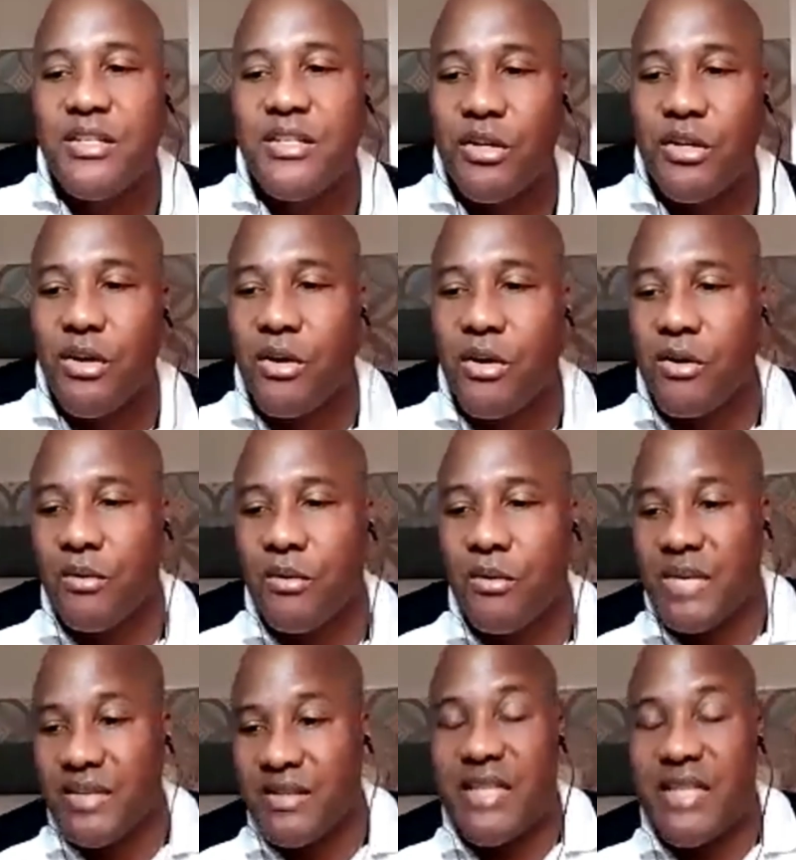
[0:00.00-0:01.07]
So
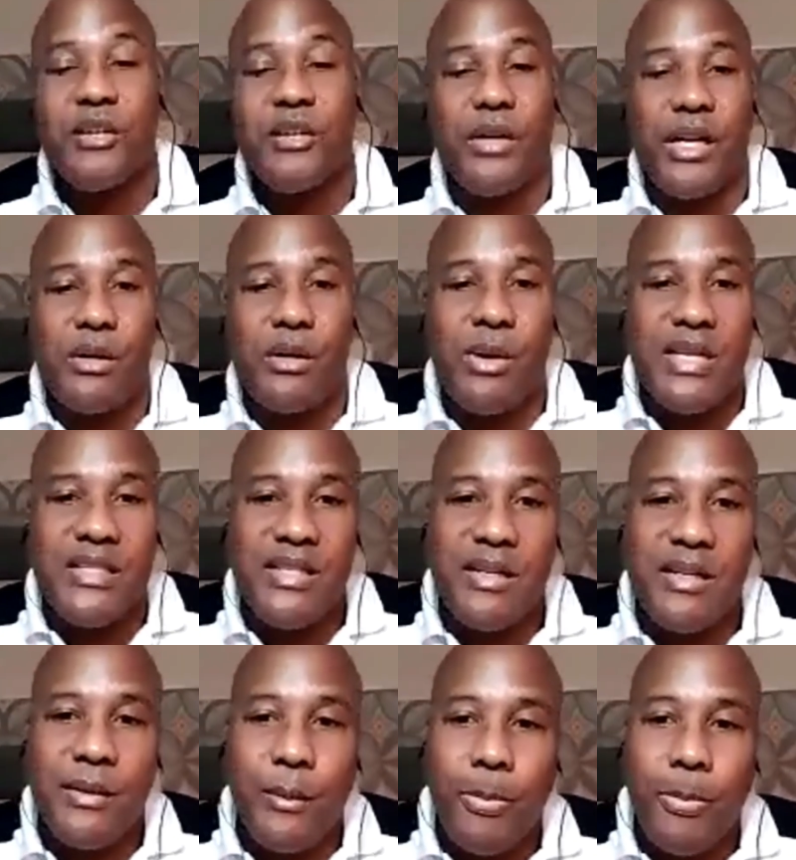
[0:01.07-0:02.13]
that's a great
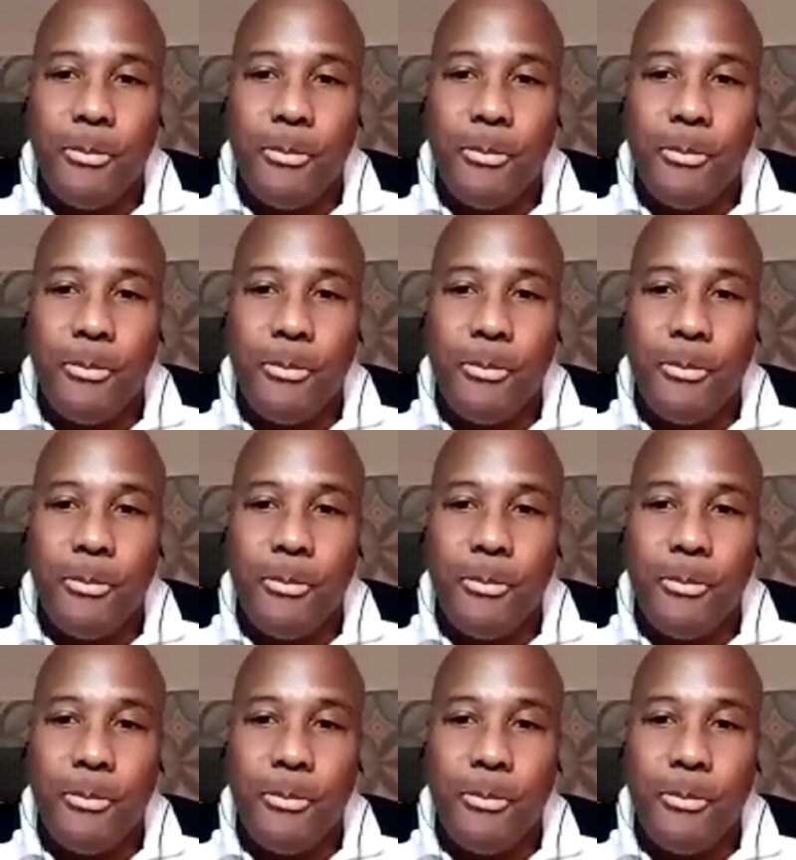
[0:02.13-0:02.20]
question.